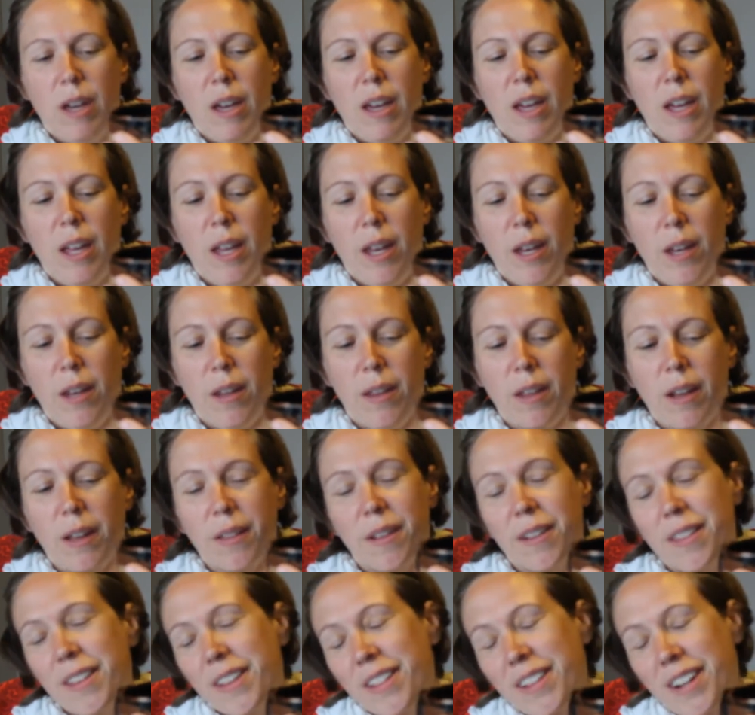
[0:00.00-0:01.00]
And the
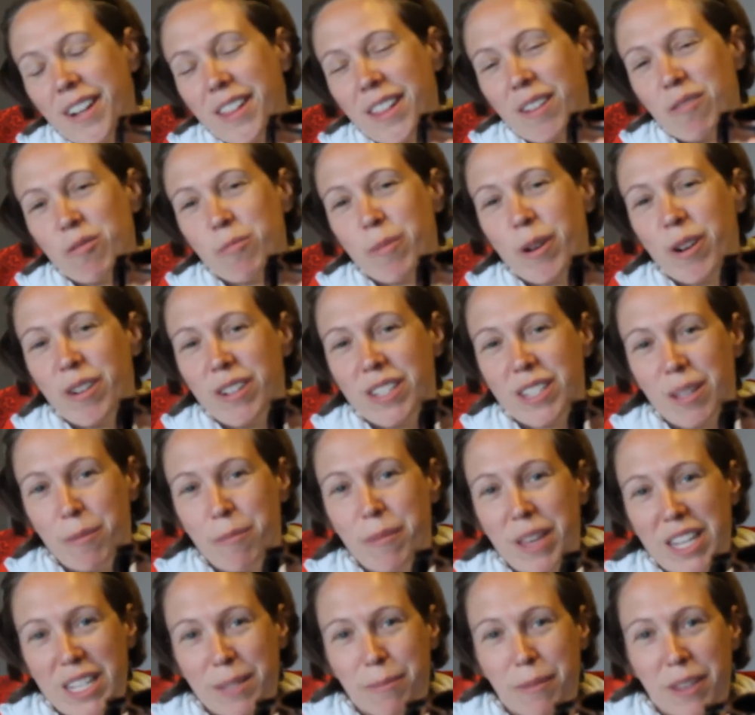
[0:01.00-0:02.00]
other thing that I love about it is it
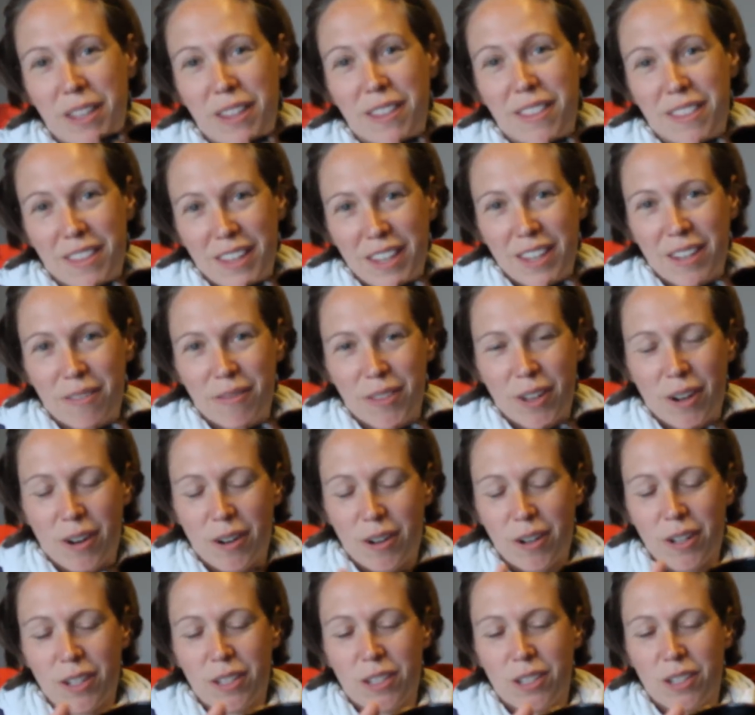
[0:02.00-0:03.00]
makes me think of the
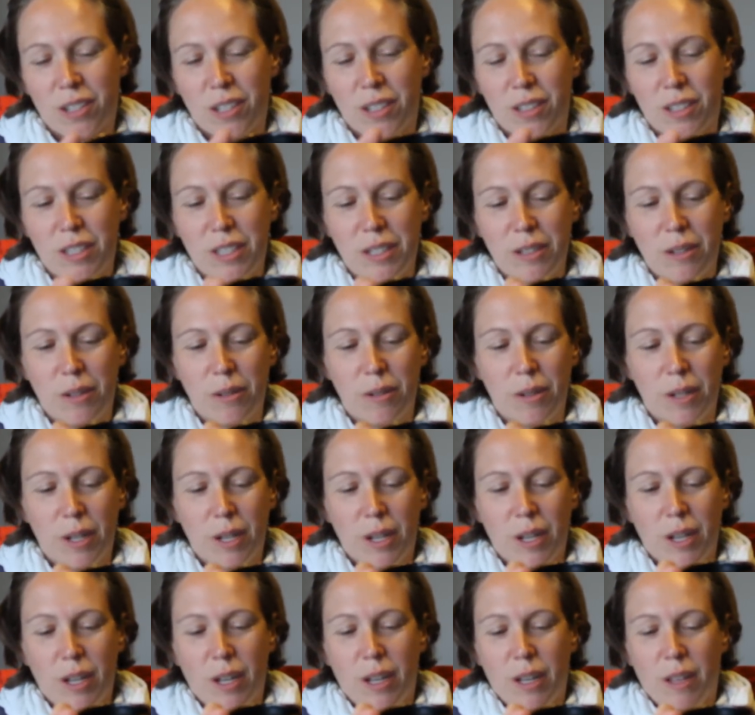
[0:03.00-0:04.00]
artist. And so
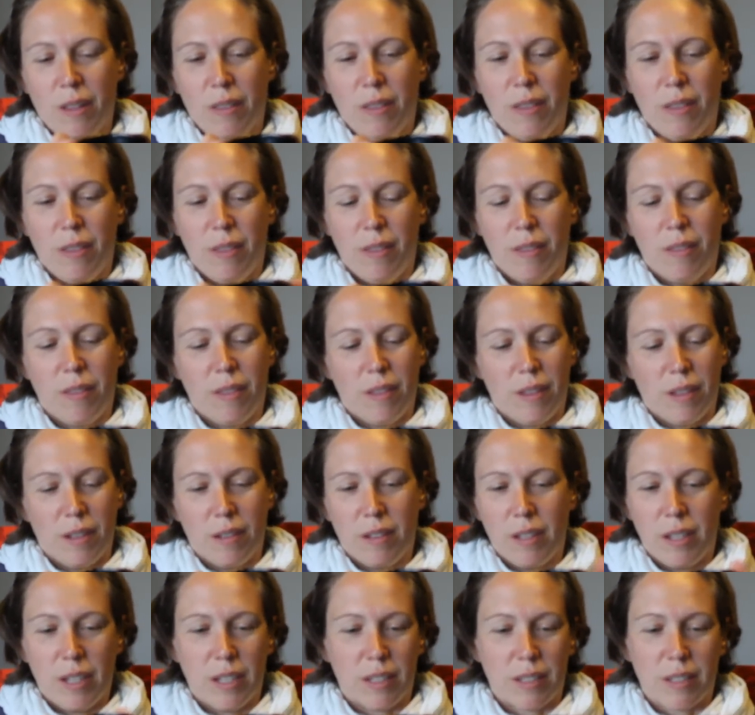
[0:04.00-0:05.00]

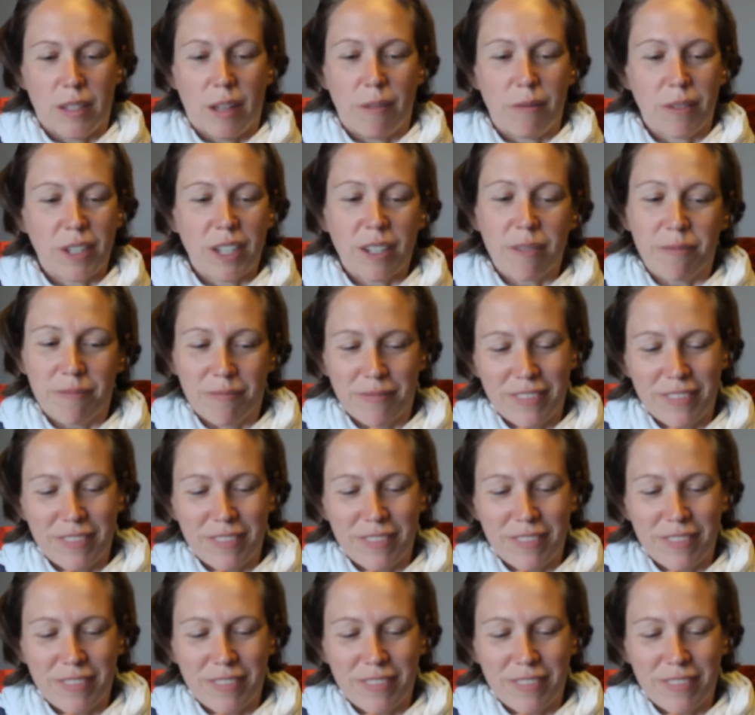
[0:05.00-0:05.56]
it's lovely.